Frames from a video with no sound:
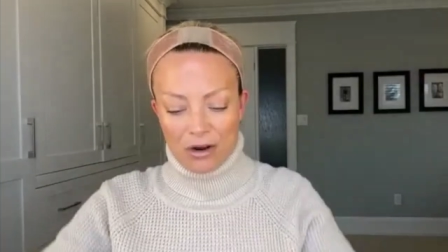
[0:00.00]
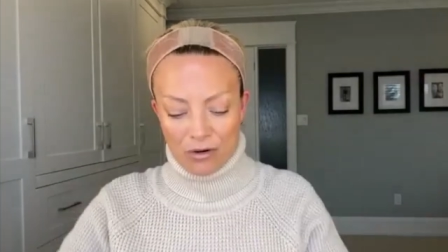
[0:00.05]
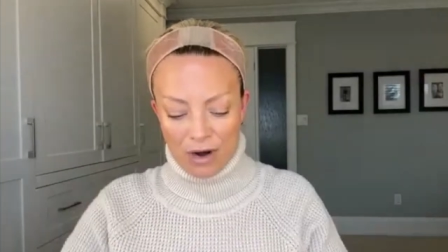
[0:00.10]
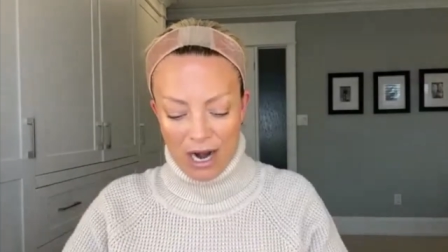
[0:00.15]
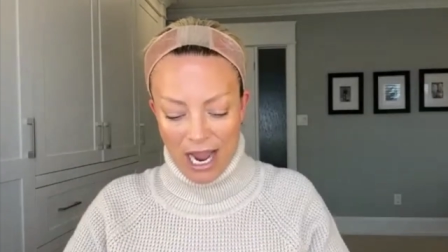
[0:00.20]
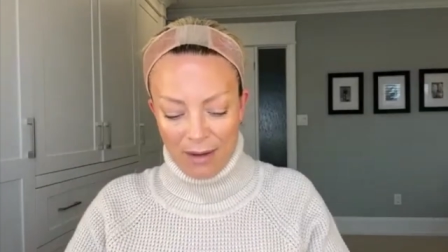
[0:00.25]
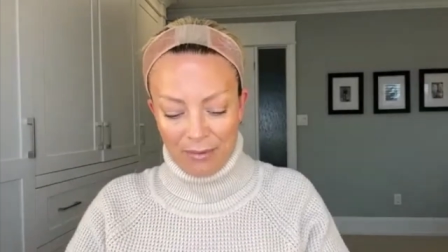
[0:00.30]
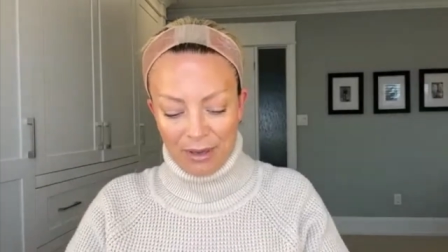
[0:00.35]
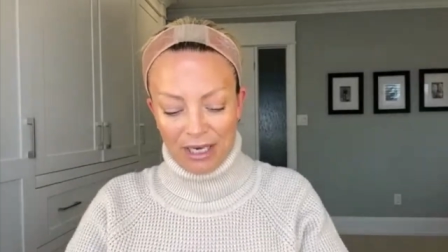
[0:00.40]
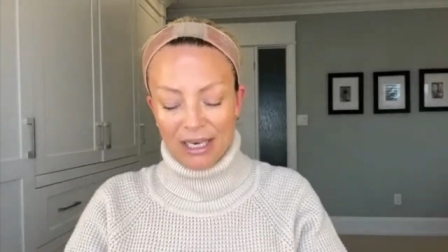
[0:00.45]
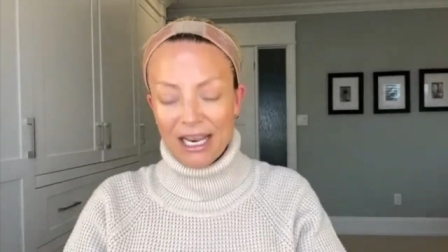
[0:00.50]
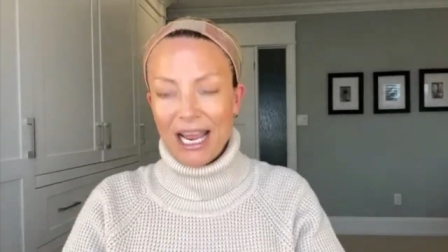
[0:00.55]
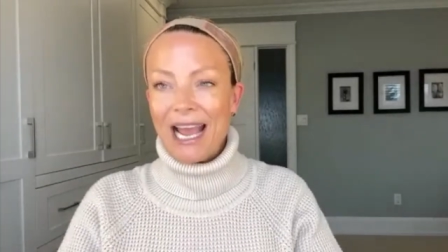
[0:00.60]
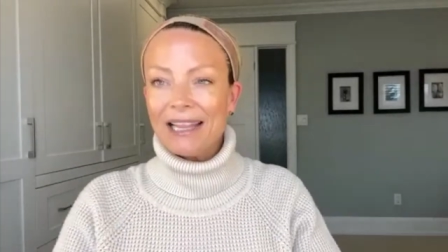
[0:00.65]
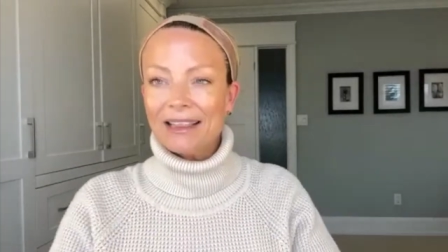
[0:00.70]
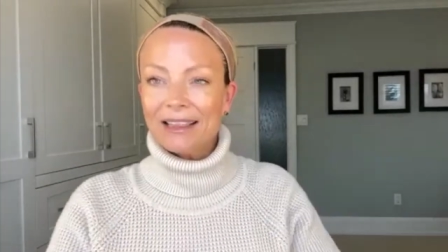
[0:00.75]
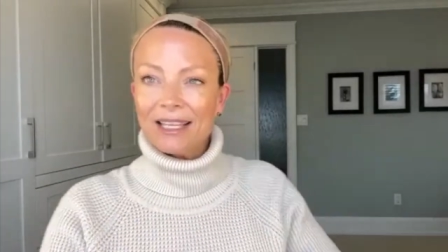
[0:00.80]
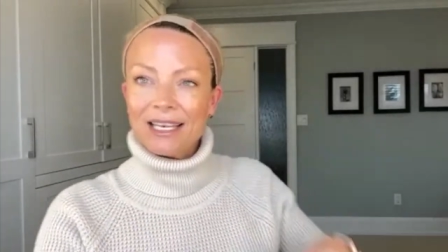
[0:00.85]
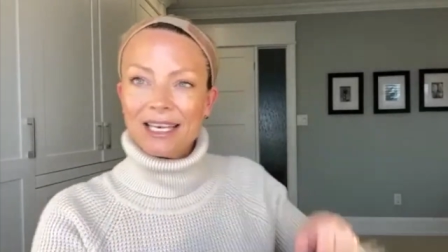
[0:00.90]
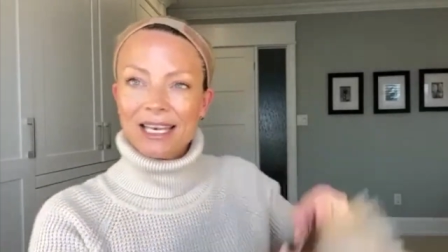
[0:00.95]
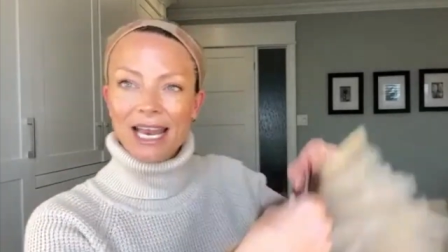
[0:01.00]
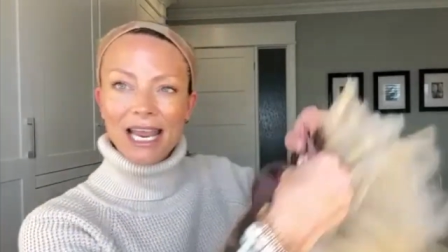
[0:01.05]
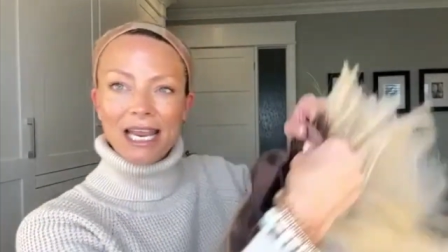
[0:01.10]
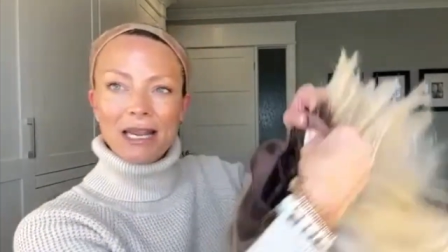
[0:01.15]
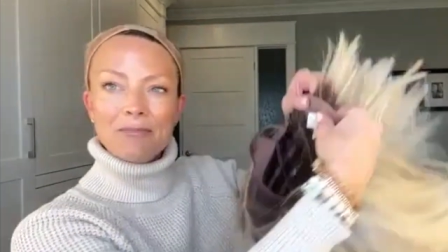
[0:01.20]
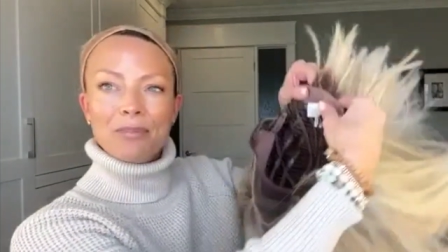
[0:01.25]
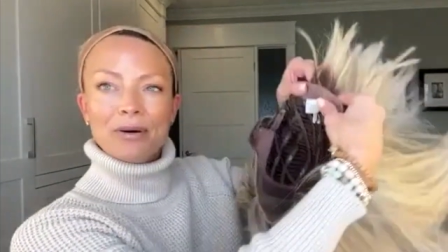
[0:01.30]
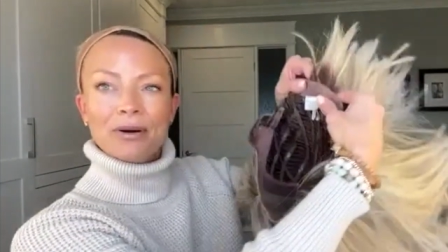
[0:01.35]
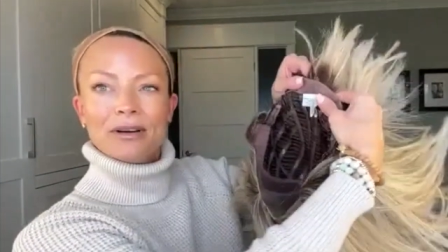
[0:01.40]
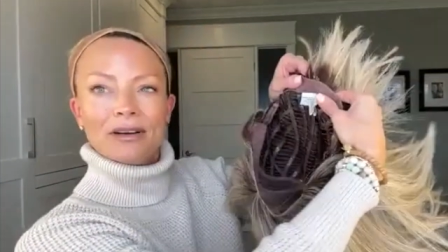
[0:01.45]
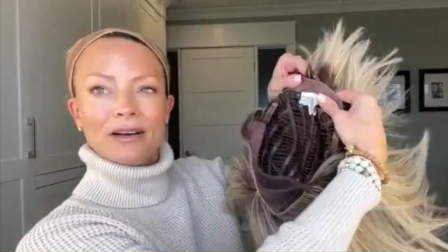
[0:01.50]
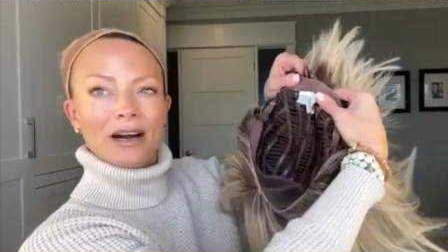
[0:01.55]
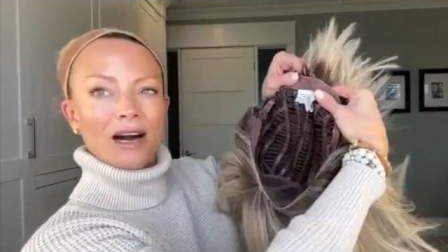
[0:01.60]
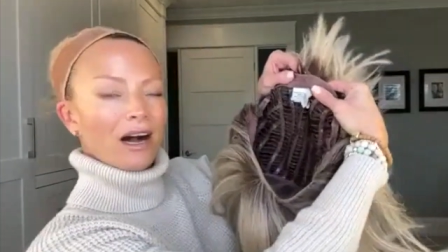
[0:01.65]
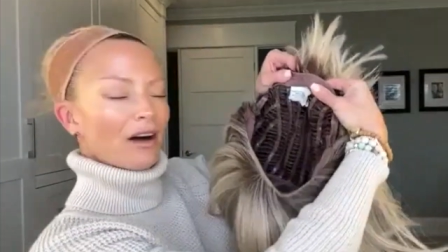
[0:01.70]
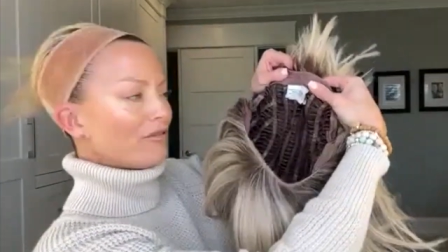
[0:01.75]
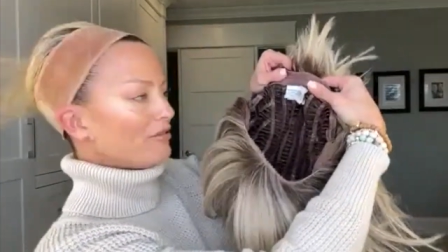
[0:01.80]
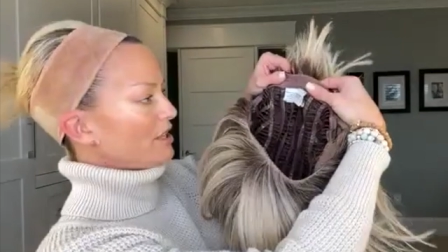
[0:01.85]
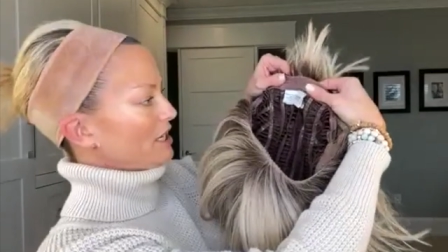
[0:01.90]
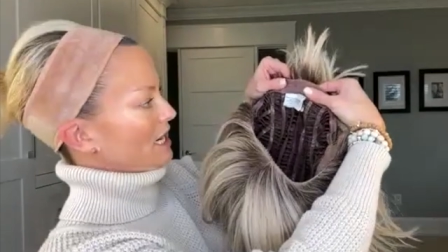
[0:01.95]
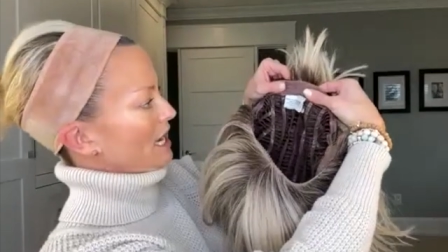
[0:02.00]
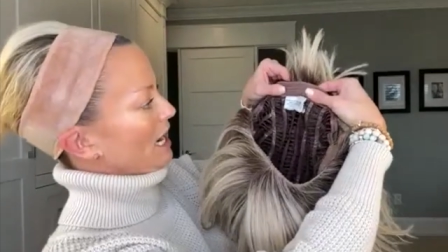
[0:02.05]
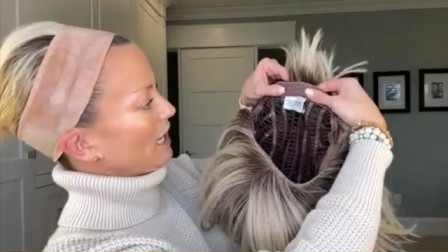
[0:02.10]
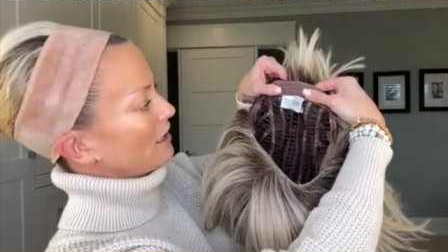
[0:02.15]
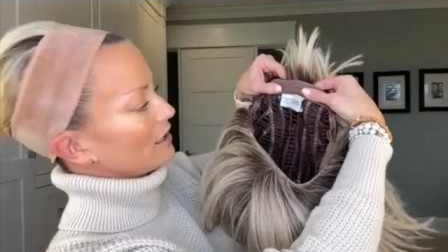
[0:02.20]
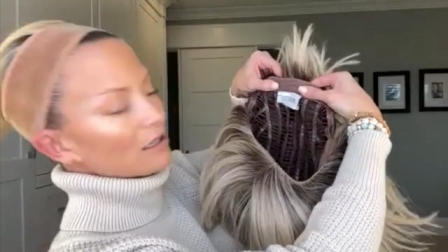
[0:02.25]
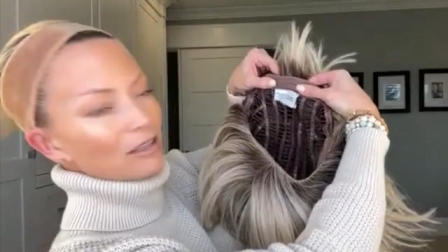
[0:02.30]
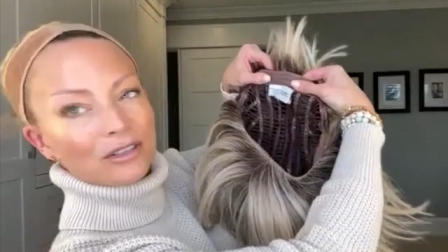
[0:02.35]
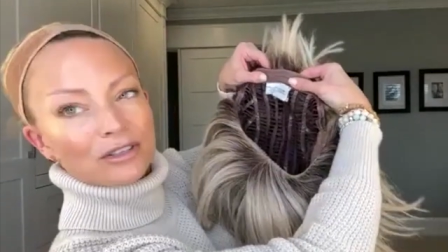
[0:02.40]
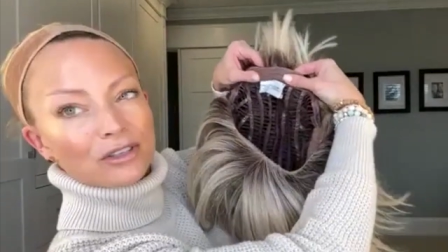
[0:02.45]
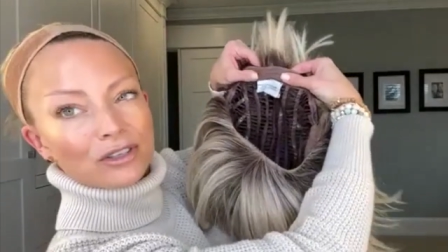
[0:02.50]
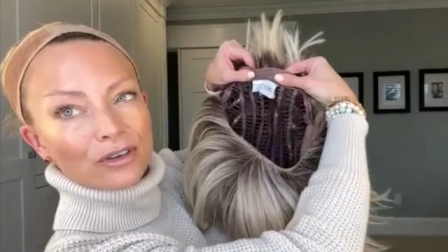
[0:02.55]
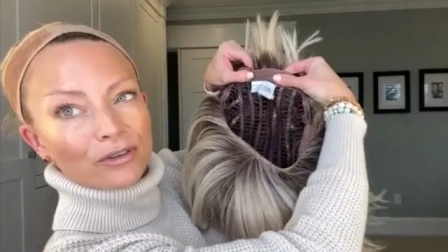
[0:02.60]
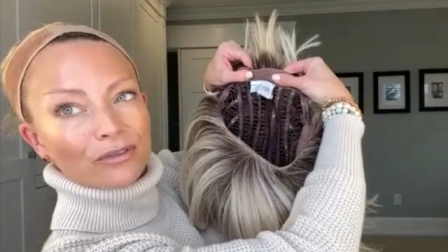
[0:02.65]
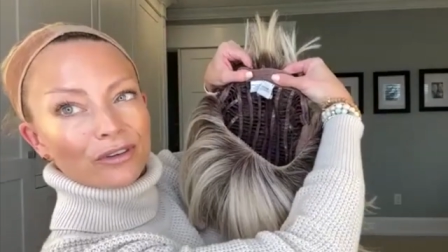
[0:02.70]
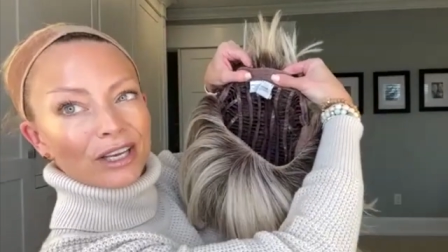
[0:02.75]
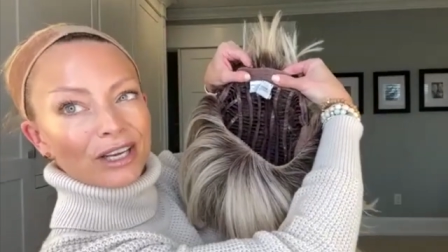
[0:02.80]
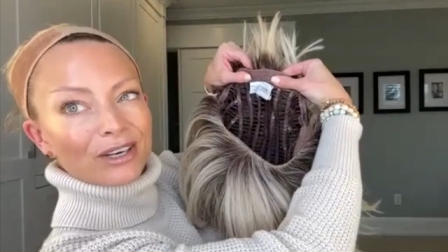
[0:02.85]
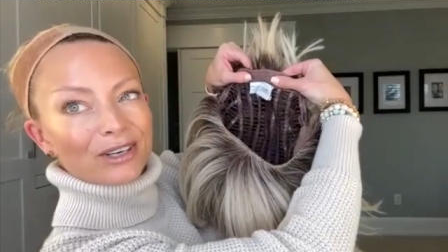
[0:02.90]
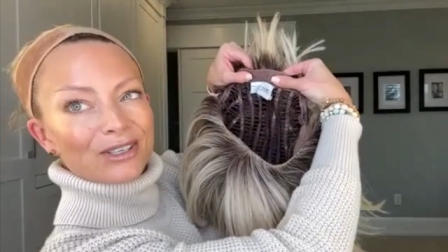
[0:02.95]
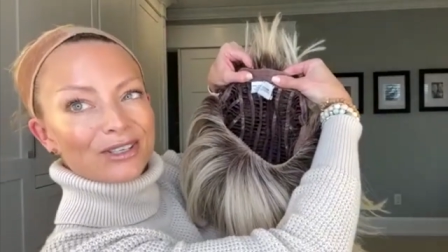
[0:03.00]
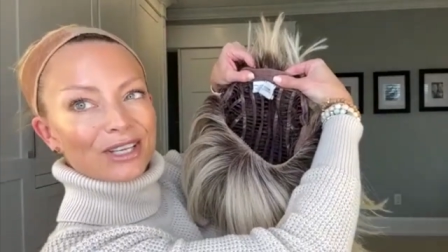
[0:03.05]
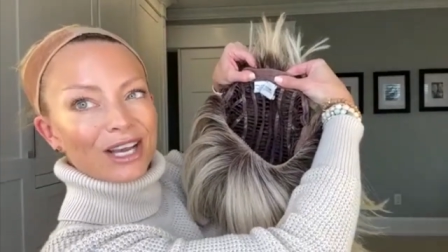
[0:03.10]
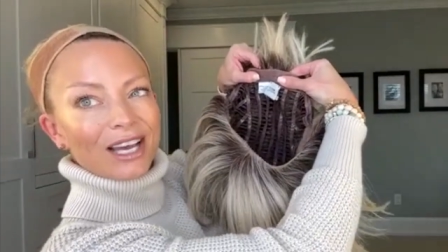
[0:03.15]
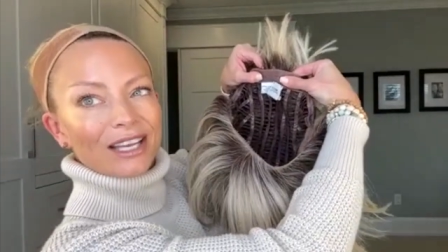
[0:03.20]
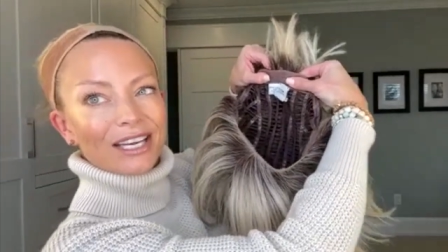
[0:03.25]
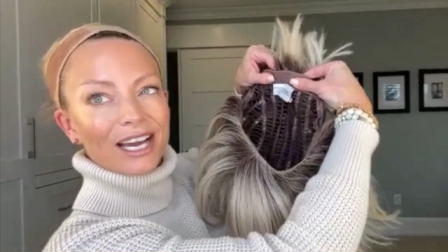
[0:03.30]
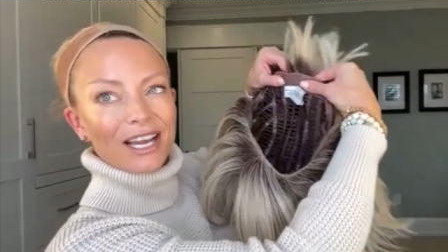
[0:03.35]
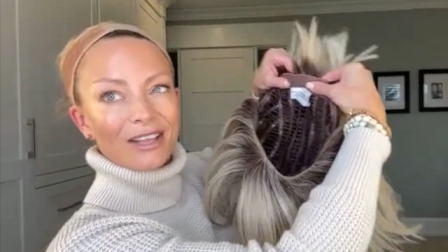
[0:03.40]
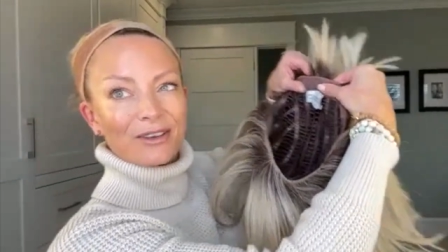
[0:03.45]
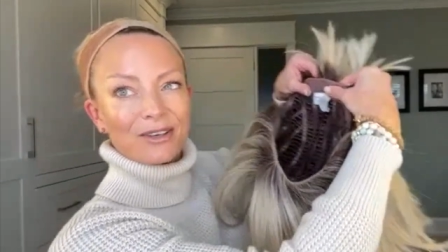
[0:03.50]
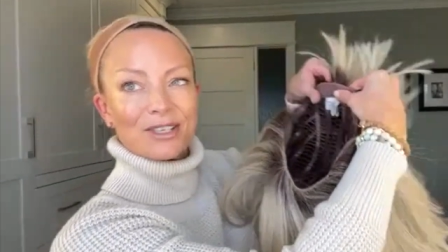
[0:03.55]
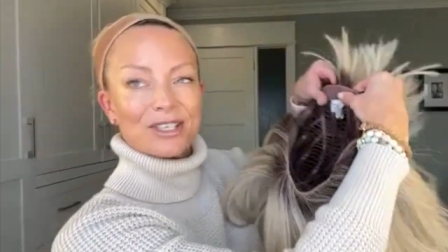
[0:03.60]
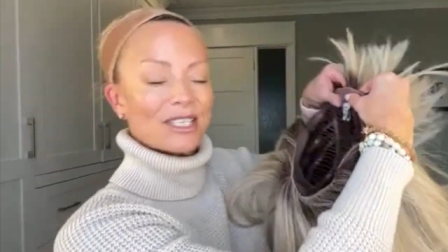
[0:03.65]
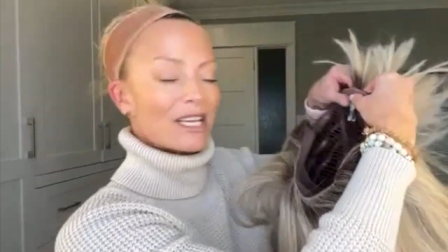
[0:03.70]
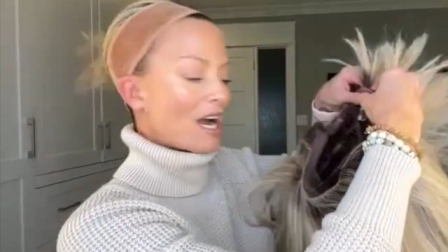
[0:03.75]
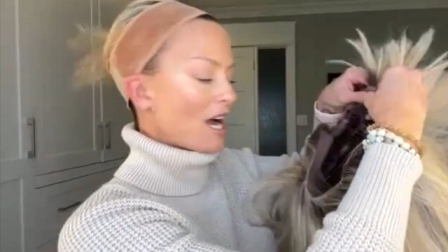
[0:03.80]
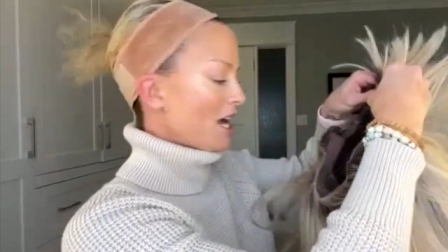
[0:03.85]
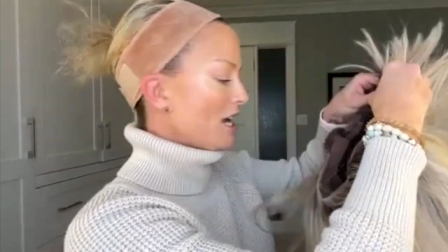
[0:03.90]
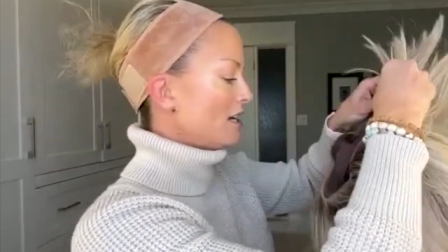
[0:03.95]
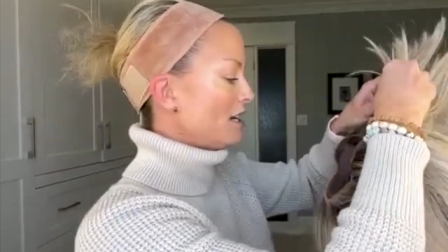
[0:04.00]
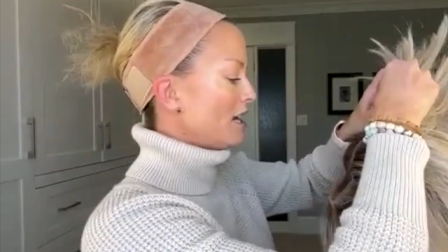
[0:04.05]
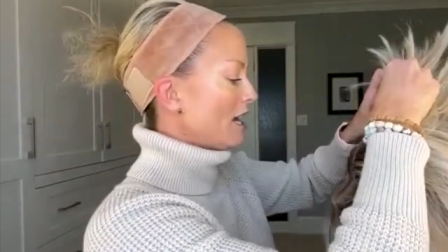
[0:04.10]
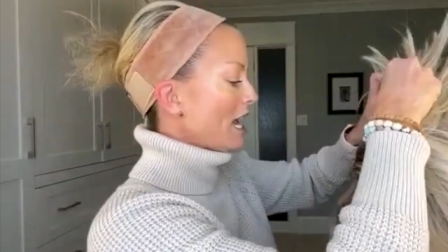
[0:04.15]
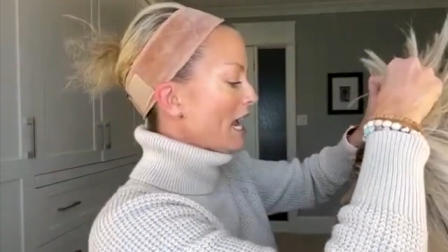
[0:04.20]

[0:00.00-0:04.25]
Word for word: grab it at the nape of the neck, two fingers on either side.